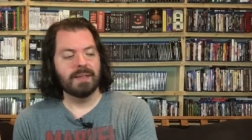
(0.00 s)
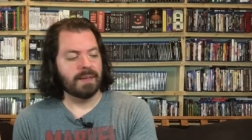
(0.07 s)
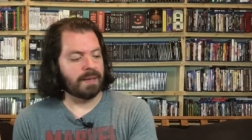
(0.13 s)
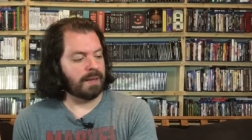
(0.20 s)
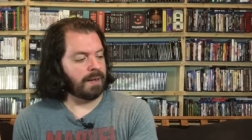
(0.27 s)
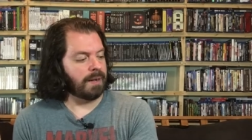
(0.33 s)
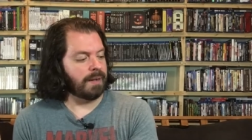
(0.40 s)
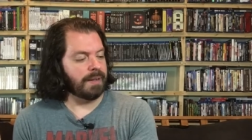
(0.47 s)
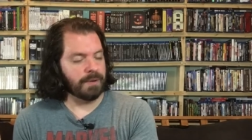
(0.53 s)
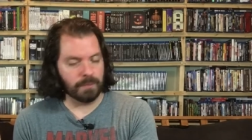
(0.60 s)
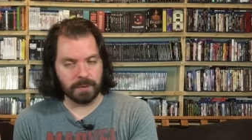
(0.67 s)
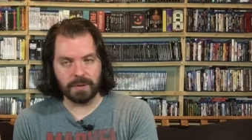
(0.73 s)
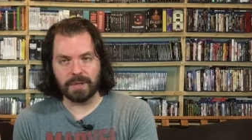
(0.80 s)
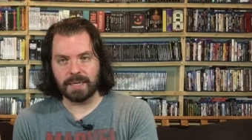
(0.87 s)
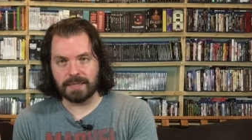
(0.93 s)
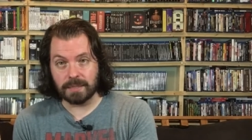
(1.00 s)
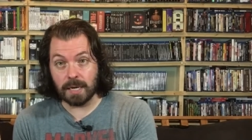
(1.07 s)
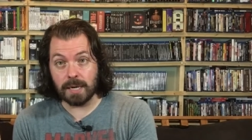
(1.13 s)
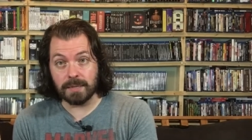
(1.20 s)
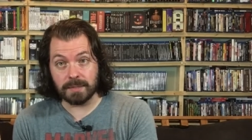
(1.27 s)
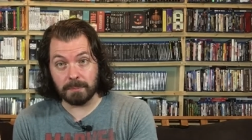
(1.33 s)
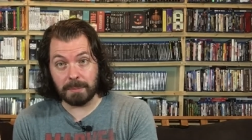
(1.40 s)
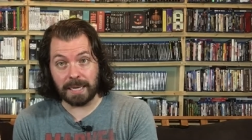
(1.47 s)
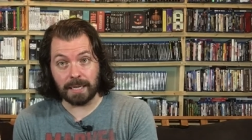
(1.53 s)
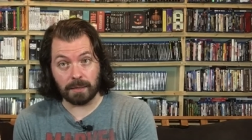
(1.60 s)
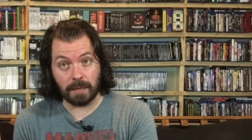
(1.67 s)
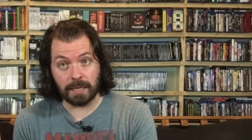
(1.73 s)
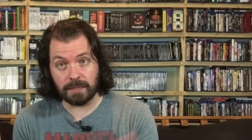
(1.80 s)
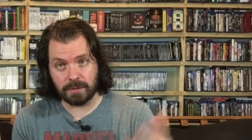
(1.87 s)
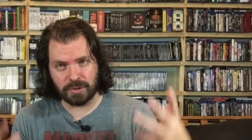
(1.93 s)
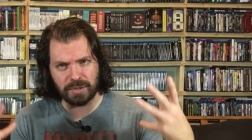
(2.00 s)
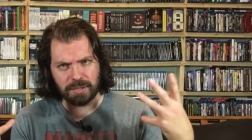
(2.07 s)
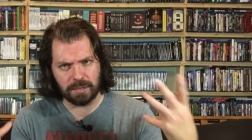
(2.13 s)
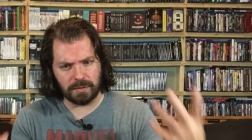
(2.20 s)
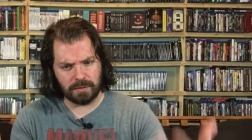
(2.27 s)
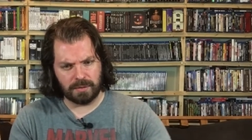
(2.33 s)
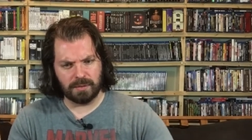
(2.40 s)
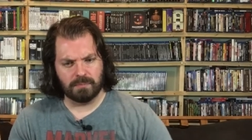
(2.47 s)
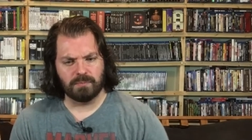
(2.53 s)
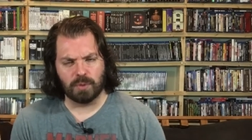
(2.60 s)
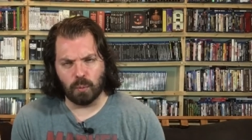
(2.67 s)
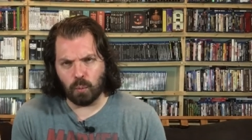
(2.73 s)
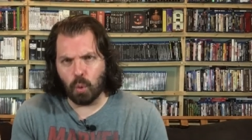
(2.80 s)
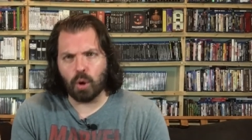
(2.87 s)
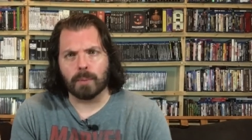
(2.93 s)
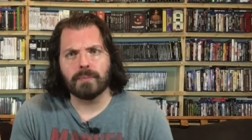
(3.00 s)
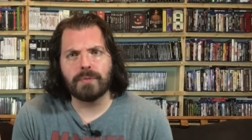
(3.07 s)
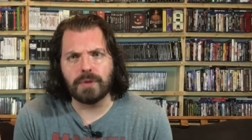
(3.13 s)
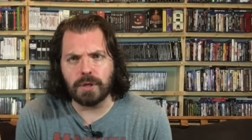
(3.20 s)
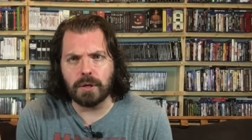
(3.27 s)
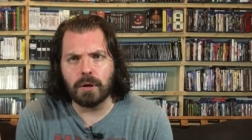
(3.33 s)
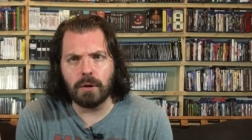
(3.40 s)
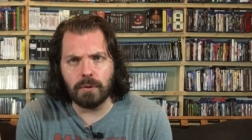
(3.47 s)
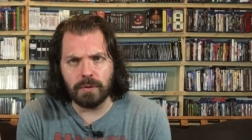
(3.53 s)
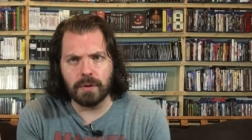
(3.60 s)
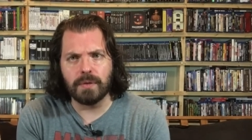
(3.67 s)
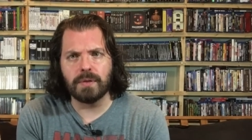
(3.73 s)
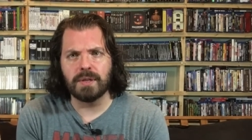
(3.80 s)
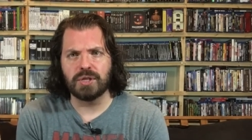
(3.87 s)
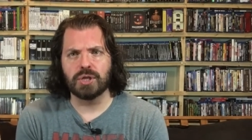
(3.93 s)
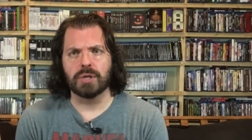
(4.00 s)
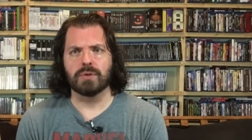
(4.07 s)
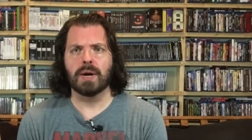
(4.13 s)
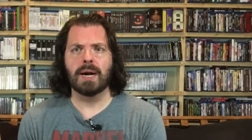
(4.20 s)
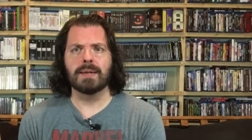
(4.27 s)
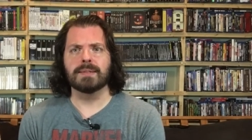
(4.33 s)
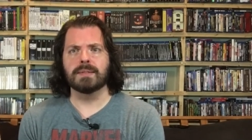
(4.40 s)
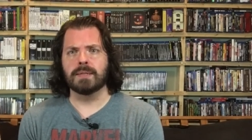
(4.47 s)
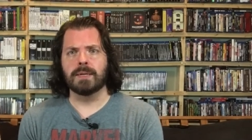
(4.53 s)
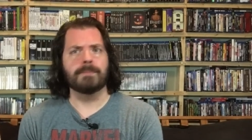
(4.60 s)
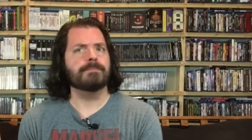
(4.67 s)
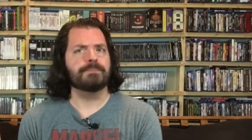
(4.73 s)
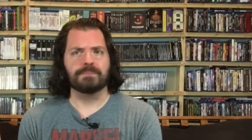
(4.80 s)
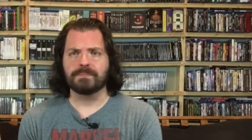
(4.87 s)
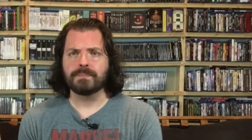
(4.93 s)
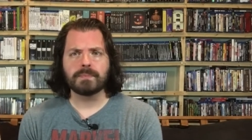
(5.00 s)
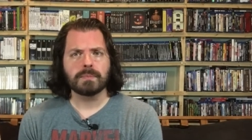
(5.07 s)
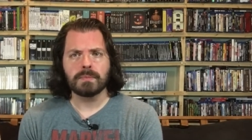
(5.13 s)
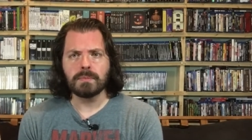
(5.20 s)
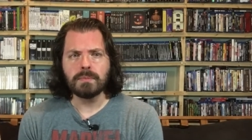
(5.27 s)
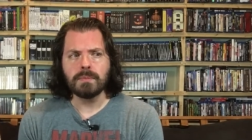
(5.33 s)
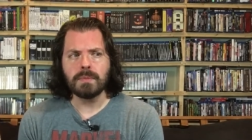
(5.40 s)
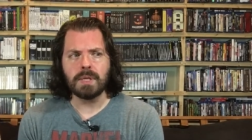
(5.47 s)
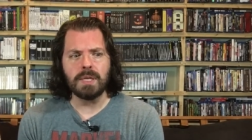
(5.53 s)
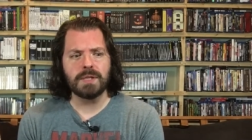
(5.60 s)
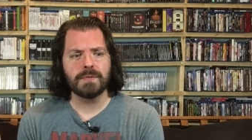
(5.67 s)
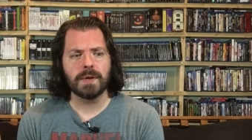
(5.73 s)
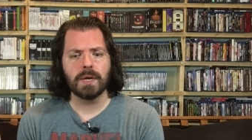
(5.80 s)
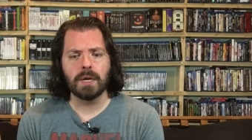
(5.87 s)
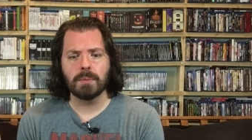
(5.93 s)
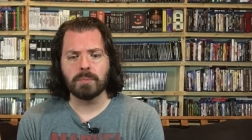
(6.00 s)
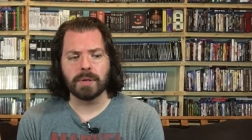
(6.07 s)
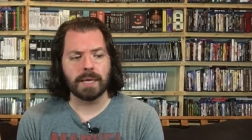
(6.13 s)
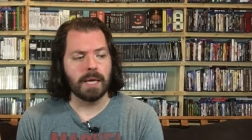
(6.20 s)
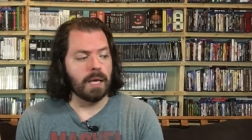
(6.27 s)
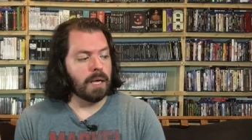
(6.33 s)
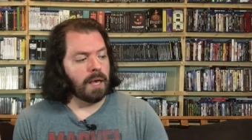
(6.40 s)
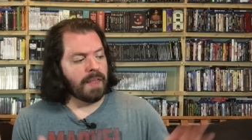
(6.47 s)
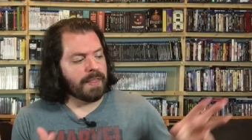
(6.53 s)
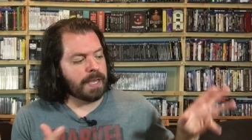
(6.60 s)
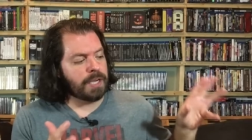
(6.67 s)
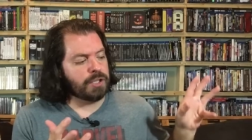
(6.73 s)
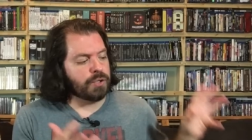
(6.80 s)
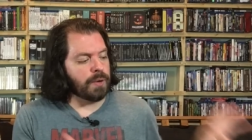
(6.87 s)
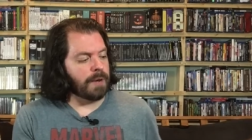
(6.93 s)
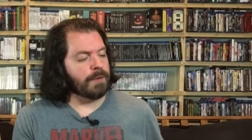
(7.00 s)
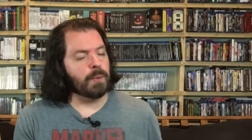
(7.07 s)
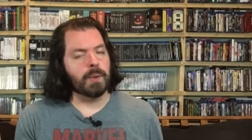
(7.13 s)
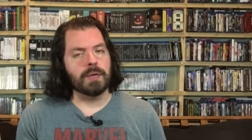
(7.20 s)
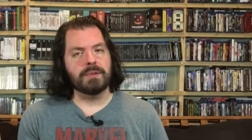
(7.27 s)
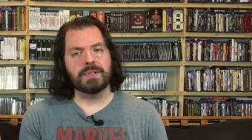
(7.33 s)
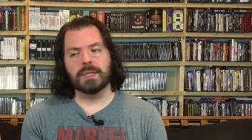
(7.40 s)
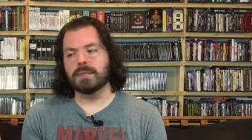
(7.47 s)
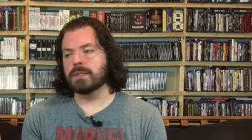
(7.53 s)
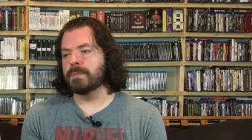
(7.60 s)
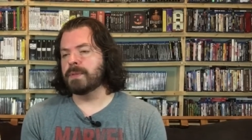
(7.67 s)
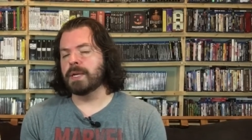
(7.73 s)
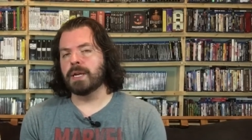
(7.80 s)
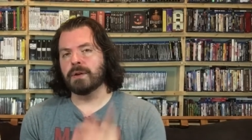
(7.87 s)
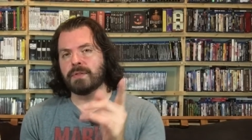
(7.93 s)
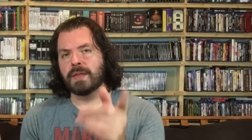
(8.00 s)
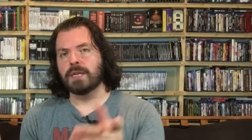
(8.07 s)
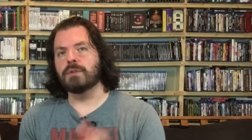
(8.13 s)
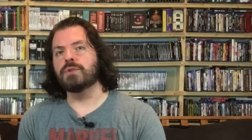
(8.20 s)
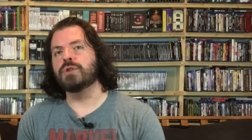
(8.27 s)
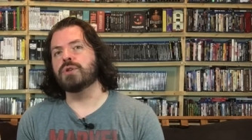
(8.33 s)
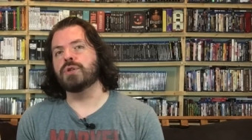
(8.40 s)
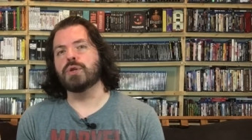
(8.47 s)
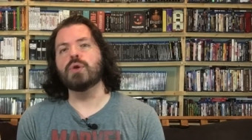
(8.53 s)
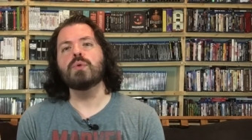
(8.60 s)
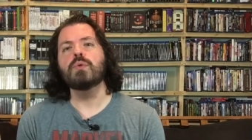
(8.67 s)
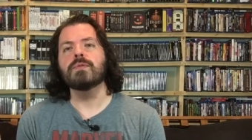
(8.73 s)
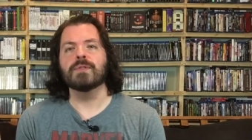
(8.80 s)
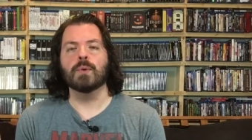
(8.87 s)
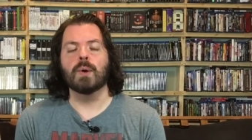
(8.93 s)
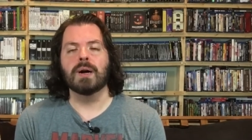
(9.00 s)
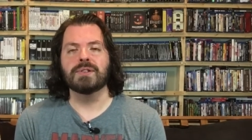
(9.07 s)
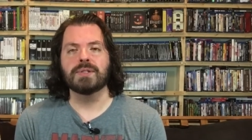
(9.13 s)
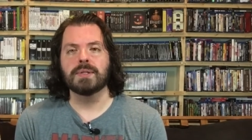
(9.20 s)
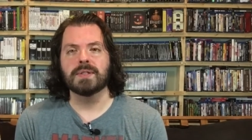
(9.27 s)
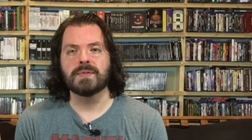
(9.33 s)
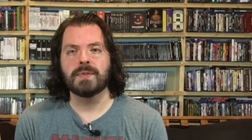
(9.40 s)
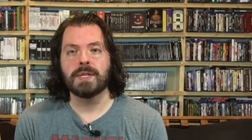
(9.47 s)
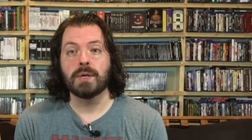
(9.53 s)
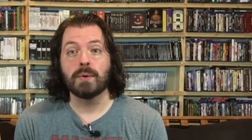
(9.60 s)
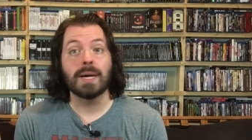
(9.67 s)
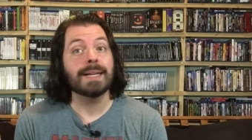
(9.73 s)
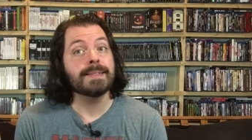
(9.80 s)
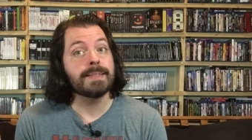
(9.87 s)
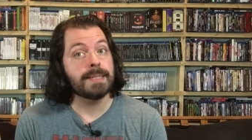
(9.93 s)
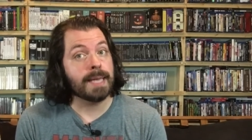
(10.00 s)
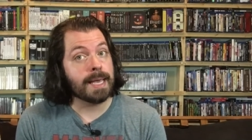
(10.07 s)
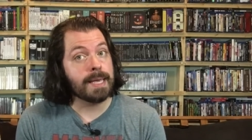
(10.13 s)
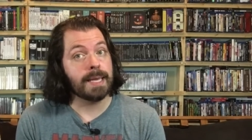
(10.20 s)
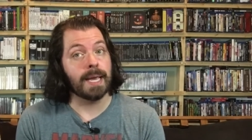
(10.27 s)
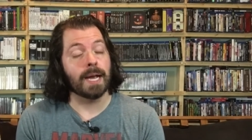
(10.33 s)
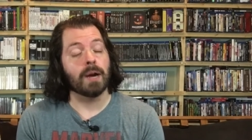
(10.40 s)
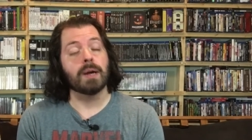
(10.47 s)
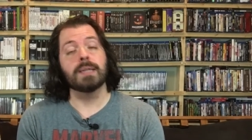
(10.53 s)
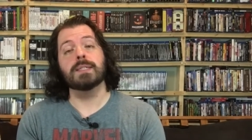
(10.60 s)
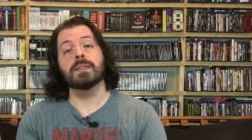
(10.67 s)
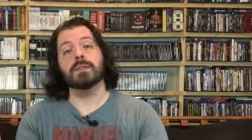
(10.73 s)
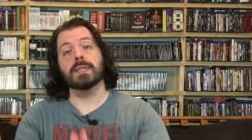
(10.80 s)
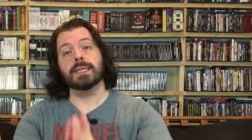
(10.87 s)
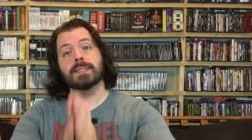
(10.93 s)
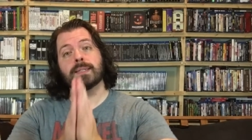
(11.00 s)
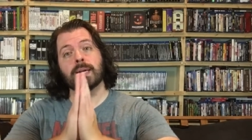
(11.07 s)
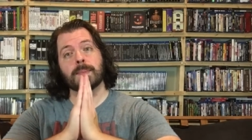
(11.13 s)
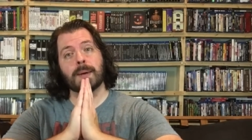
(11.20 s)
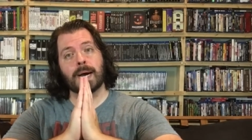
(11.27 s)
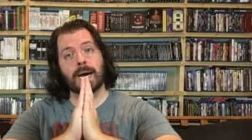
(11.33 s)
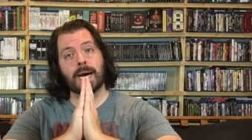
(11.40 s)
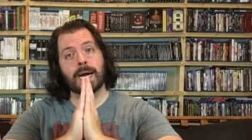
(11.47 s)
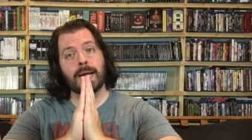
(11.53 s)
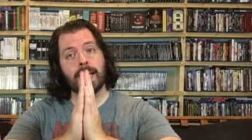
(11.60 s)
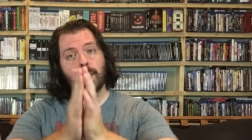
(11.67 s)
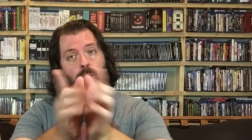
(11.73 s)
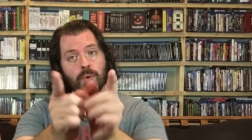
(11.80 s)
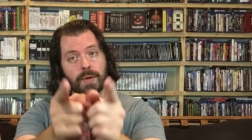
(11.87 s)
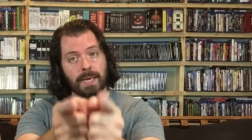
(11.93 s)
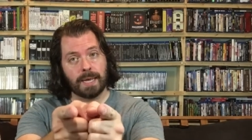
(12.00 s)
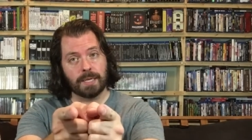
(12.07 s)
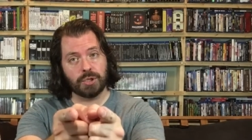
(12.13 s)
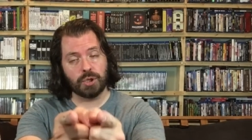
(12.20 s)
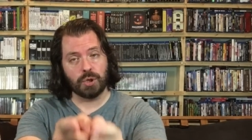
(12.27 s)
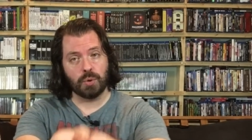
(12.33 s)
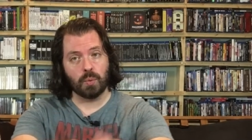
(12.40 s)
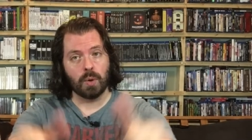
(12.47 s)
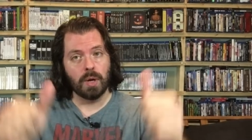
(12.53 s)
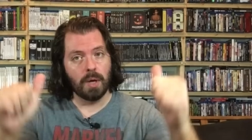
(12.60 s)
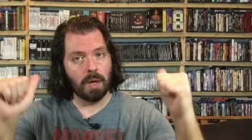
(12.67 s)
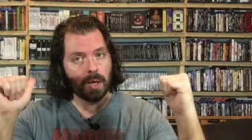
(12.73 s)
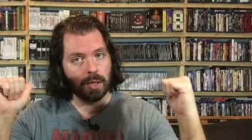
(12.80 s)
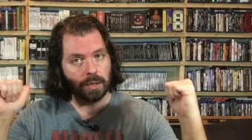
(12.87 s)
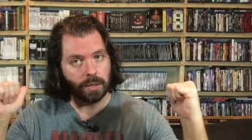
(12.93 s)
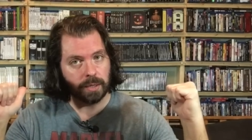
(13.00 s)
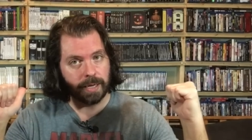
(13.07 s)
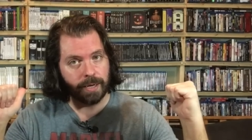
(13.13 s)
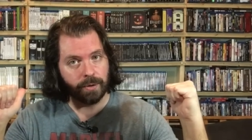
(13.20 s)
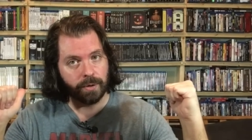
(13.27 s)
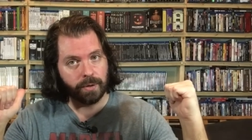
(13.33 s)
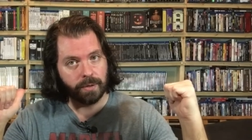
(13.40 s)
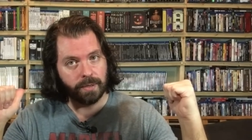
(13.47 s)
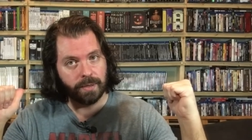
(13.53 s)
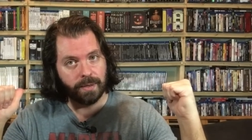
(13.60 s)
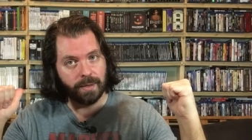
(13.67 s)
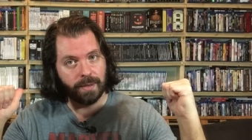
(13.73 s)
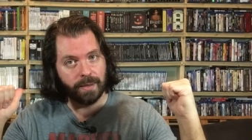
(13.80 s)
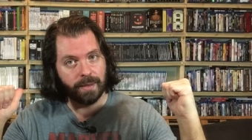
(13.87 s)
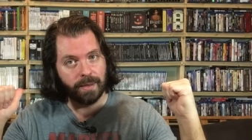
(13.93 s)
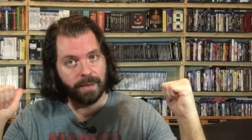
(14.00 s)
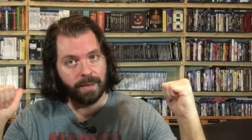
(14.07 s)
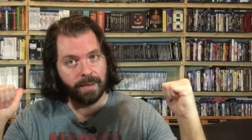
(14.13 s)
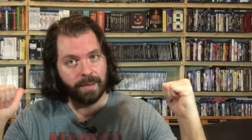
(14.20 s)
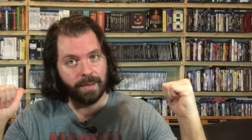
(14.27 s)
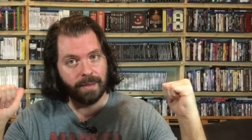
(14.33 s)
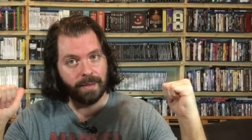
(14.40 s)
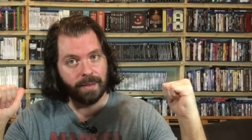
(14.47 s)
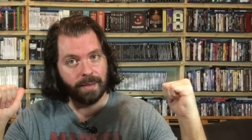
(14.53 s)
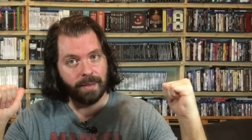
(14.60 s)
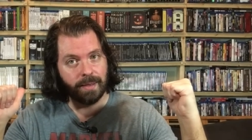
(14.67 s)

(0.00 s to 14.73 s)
It really does mean a lot. Just the warmth, you know, the generosity. It's very humbling. Thank you to everyone who sent something here. Thank you to you for watching this video. Guys, take care. And until next time, I will catch you later.